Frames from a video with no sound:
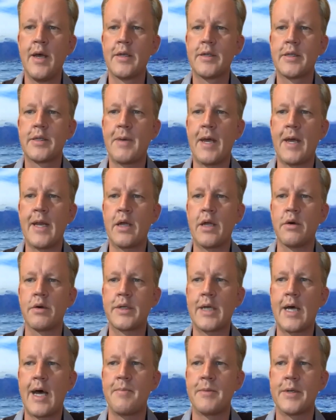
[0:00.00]
spending your
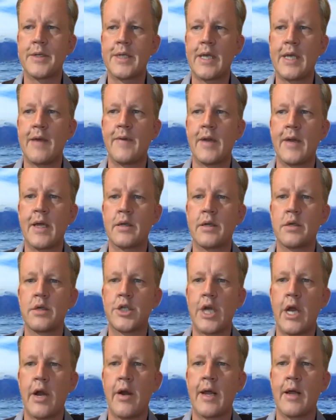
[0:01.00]
time this evening
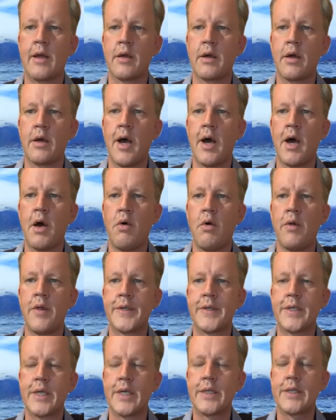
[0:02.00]
sharing uh, all
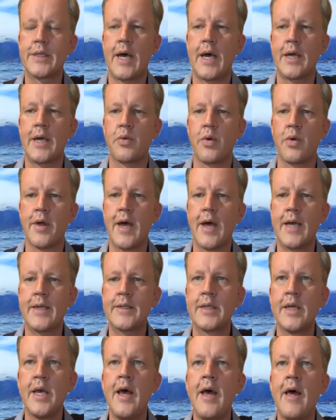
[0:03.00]
this insight with
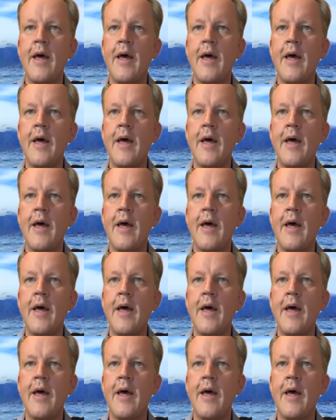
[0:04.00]
us.